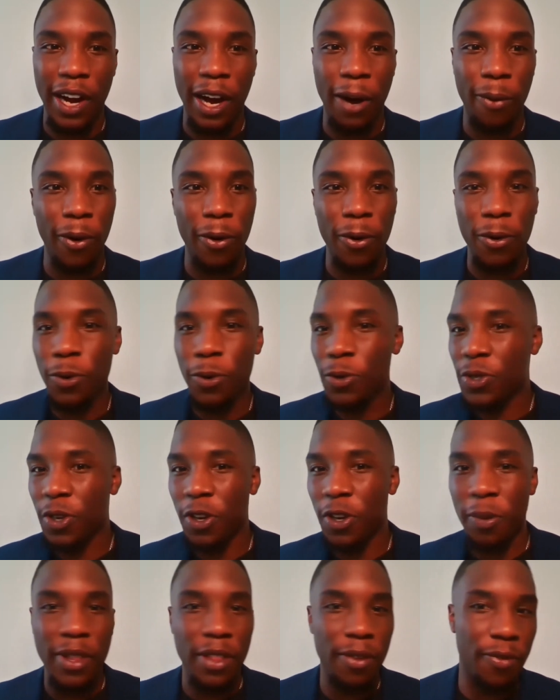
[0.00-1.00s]
out, well, who's
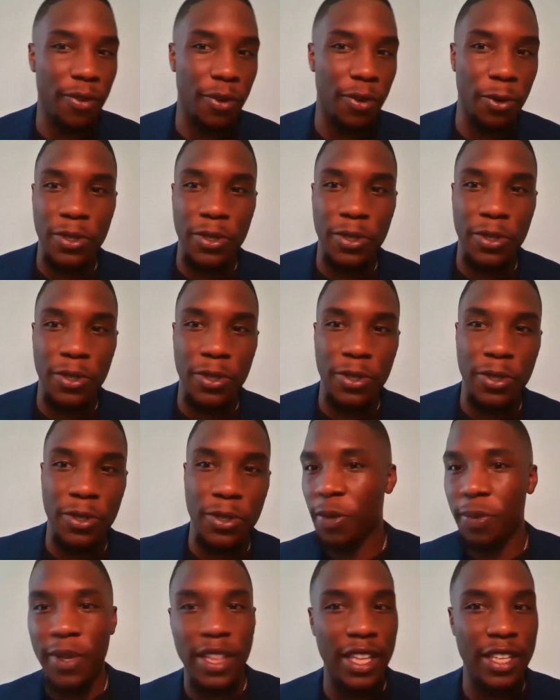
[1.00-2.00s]
going to be the fiduciary, who's going
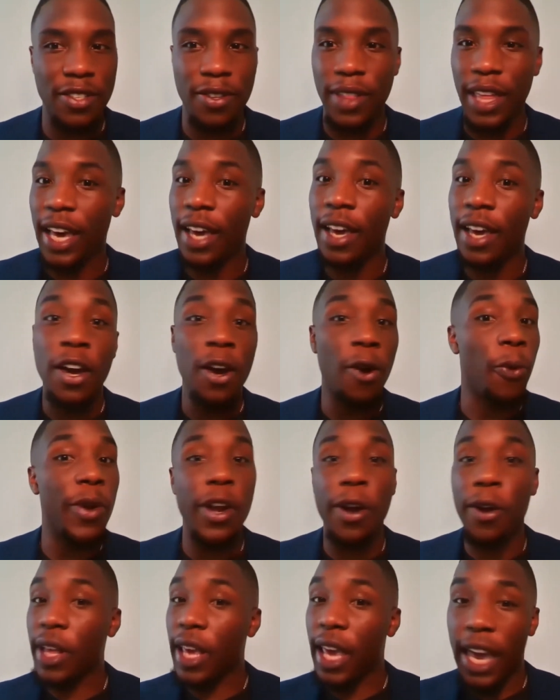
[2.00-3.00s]
to be this or that. We
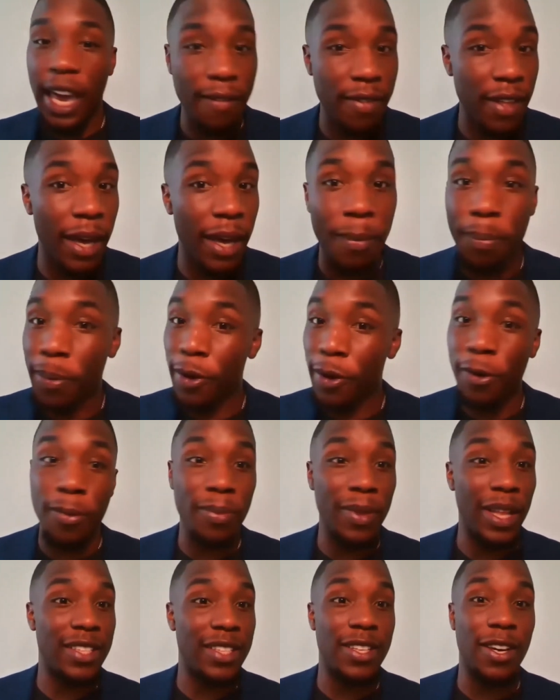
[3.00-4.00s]
already have that. Boom,
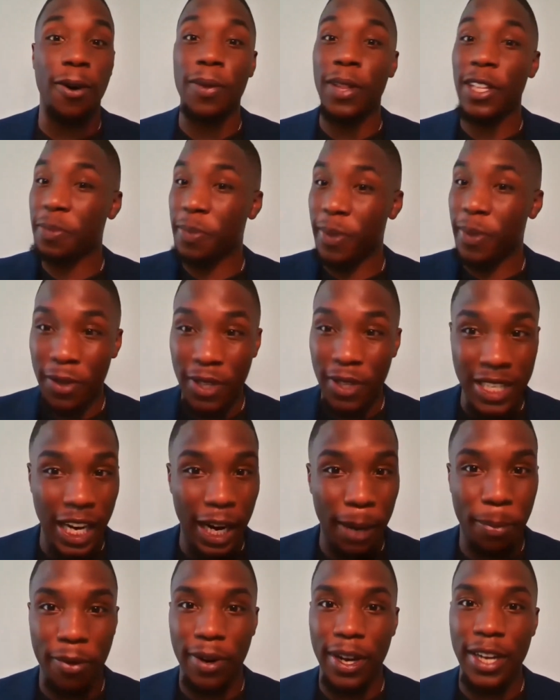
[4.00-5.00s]
let's go. Let's build this
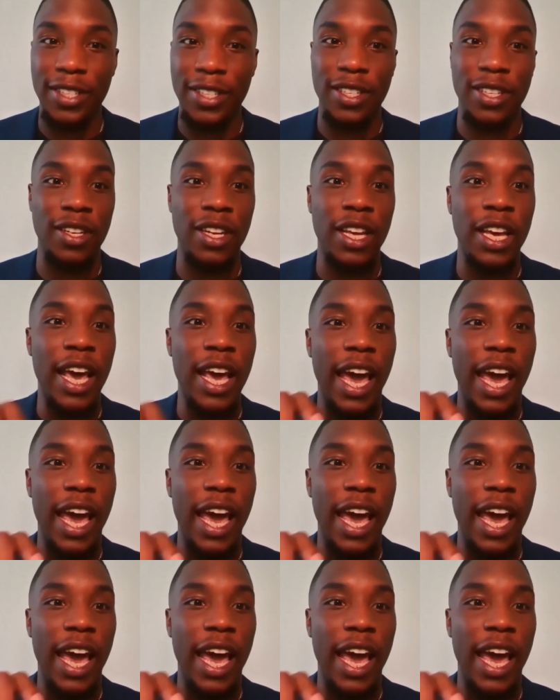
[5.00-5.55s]
operation.